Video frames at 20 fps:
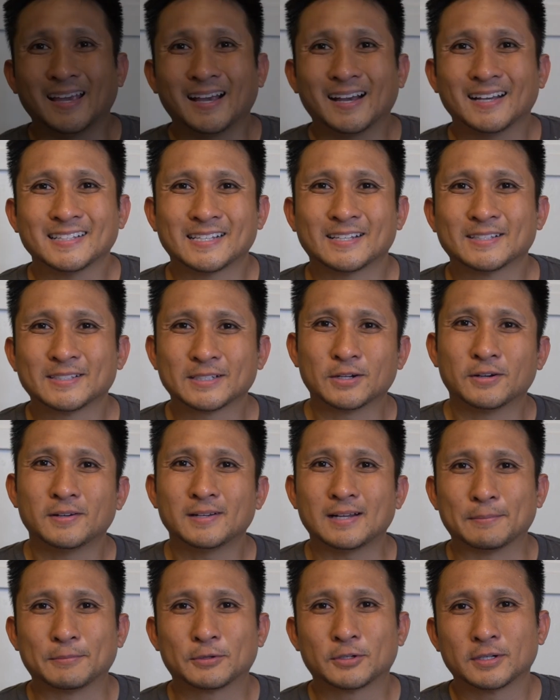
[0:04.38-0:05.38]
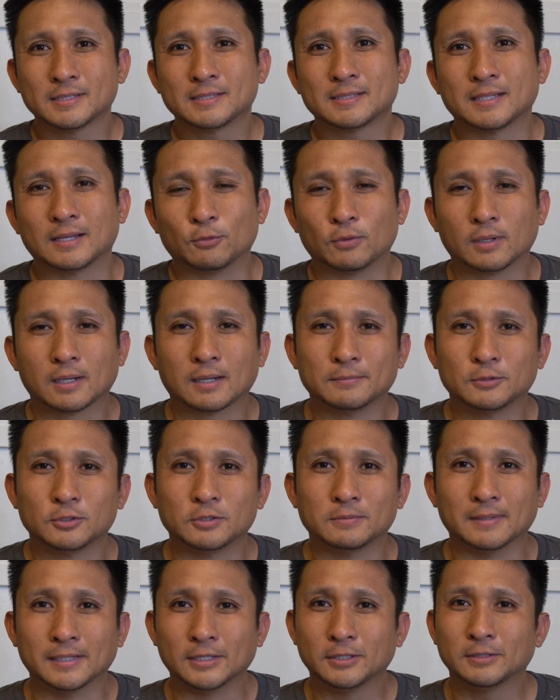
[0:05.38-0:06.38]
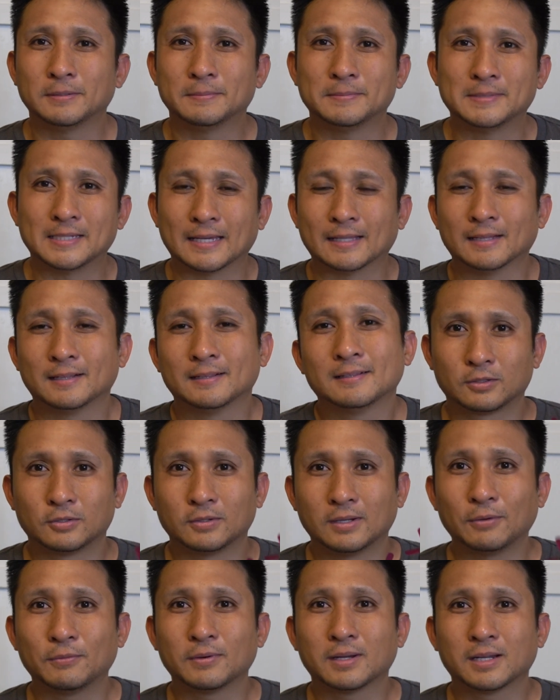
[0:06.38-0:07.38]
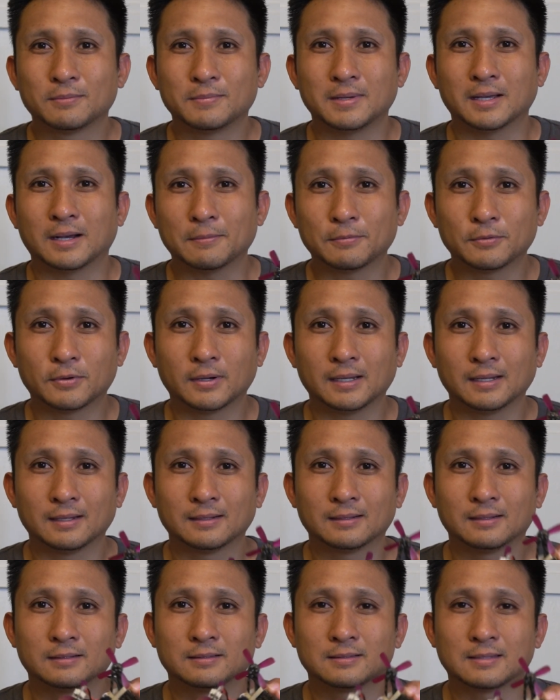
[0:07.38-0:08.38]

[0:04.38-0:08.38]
Hey guys, how's it going? I'm Chris and welcome to my YouTube channel. Today we're going to be upgrading the